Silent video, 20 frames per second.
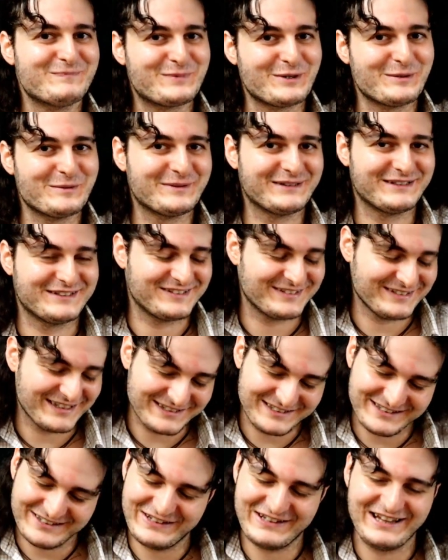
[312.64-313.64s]
probably, it's
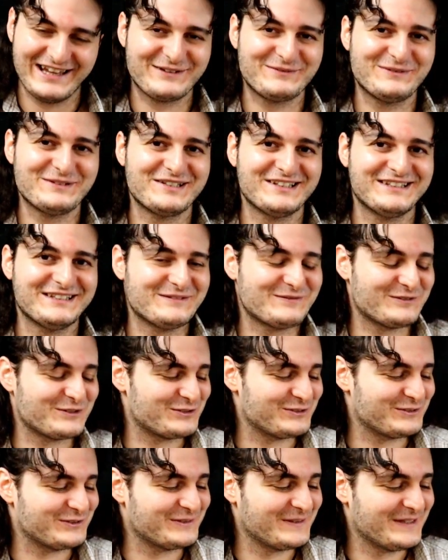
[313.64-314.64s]
not like Vicente
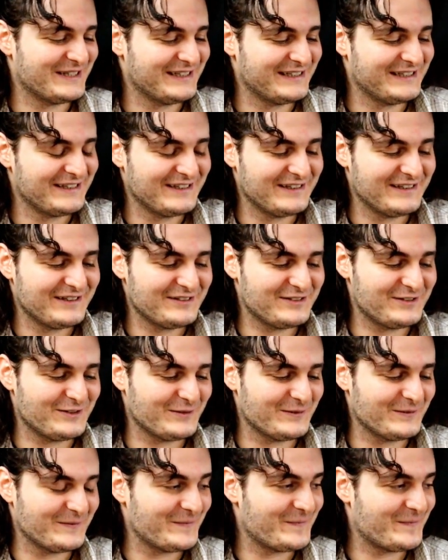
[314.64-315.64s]
for sure.
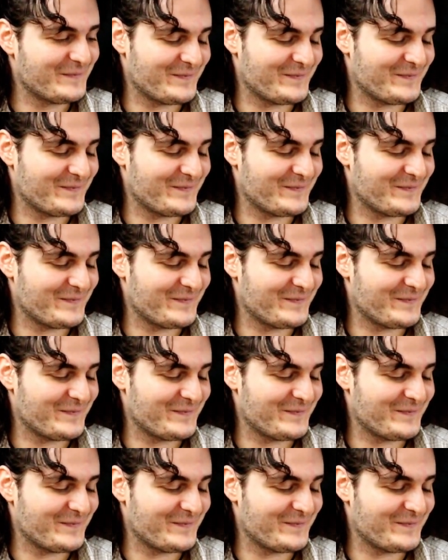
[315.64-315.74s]
So,